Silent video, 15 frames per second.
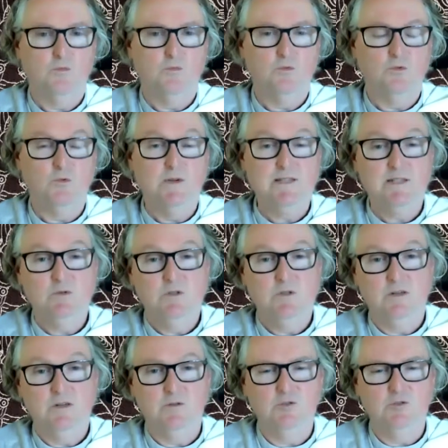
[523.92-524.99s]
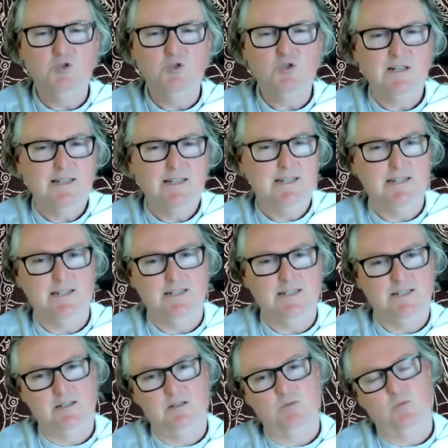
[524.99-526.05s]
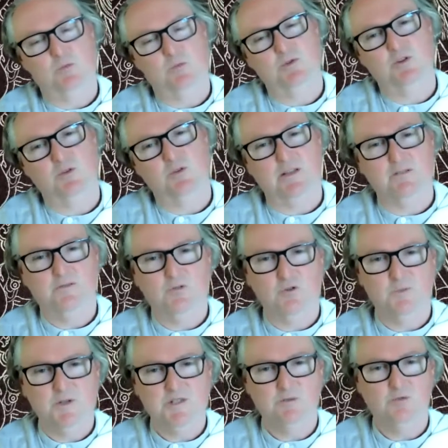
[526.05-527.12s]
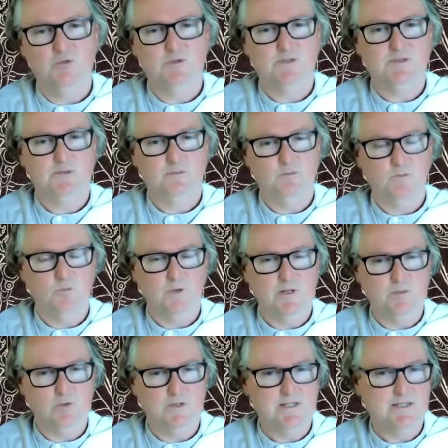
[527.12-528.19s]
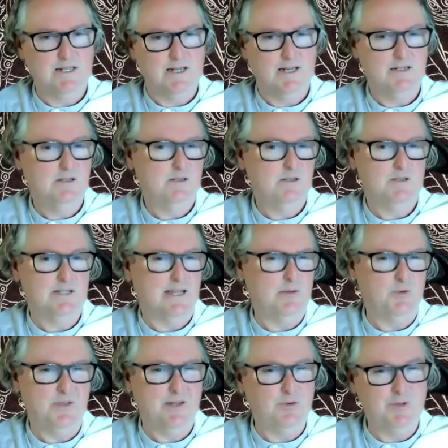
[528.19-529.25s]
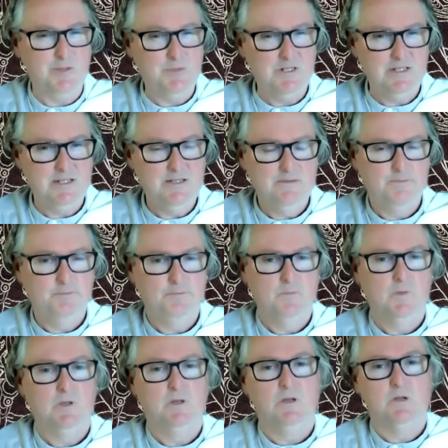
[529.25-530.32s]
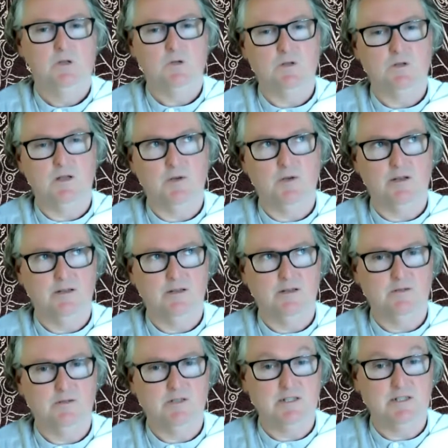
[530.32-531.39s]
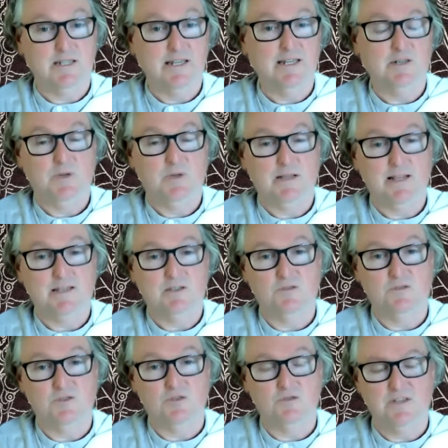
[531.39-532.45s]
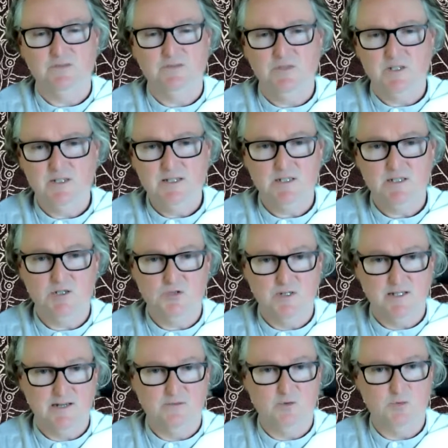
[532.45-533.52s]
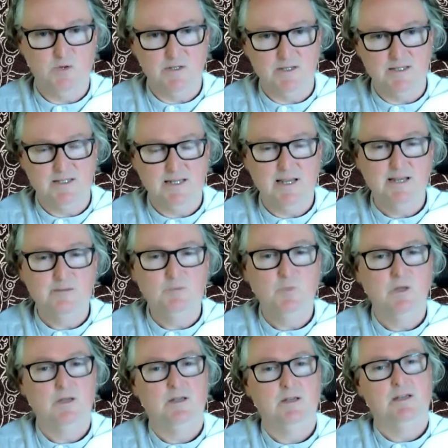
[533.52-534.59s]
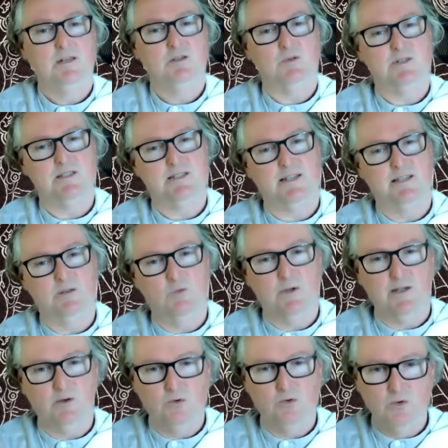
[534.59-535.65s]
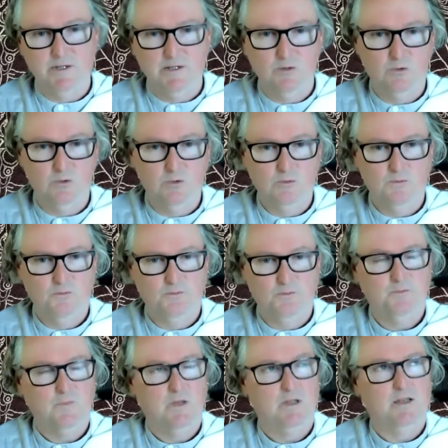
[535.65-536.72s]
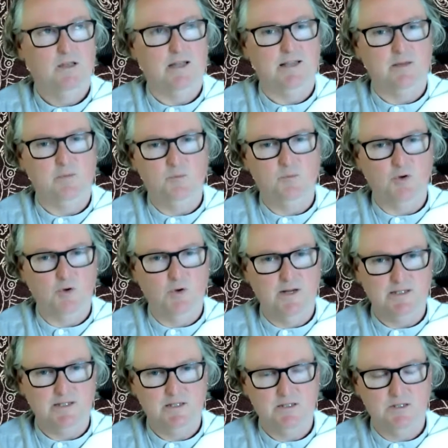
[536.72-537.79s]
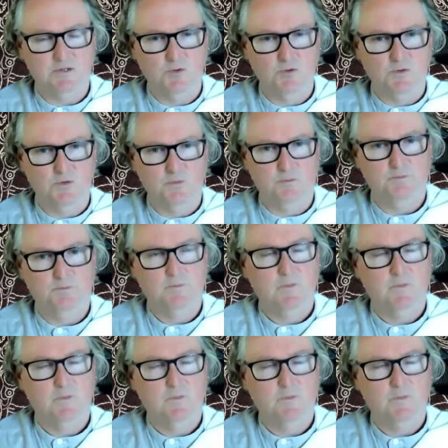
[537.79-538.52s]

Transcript: the reason usually when we're talking about the Four Immeasurables, we would start, say, with equanimity, to get in a place of sort of evenness, to treat everybody the same, to understand that we're all equal, and then progress through them.